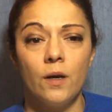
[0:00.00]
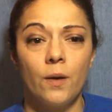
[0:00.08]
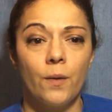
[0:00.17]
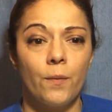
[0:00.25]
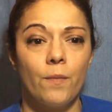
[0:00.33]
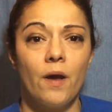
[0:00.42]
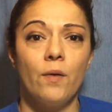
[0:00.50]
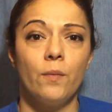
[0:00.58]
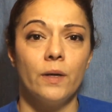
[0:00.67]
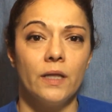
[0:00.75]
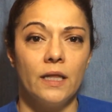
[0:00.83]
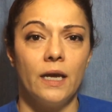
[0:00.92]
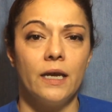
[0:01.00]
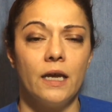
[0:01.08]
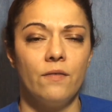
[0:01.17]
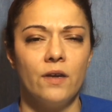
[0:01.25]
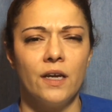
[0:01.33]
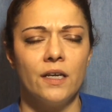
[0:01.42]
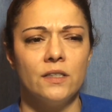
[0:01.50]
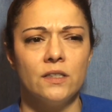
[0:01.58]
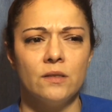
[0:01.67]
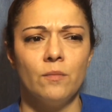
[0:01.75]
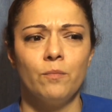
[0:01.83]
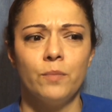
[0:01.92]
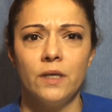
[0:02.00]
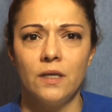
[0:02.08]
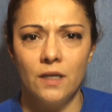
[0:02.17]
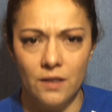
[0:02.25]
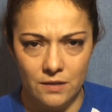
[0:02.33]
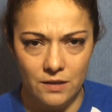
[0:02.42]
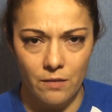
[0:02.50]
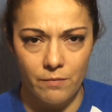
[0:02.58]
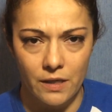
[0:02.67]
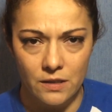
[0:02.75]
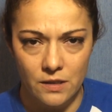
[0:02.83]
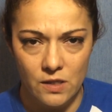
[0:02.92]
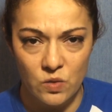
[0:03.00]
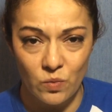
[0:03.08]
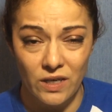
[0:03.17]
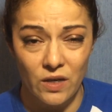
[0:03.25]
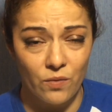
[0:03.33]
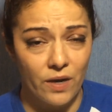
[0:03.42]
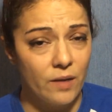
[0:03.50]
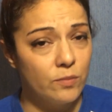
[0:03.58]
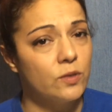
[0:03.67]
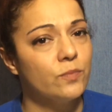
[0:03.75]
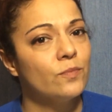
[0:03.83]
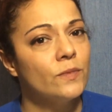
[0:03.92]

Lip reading: I really like Kevin Gates because he makes sense when he raps.